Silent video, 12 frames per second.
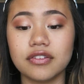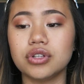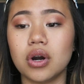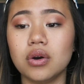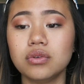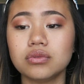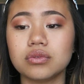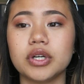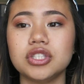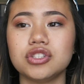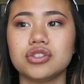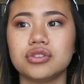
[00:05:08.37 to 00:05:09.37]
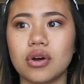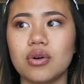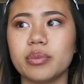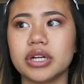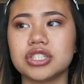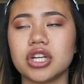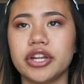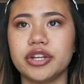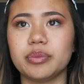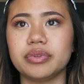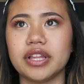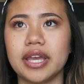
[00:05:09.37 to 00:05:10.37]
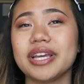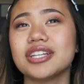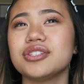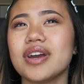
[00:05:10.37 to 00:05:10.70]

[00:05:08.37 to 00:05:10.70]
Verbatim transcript: Don't put so much on your plate because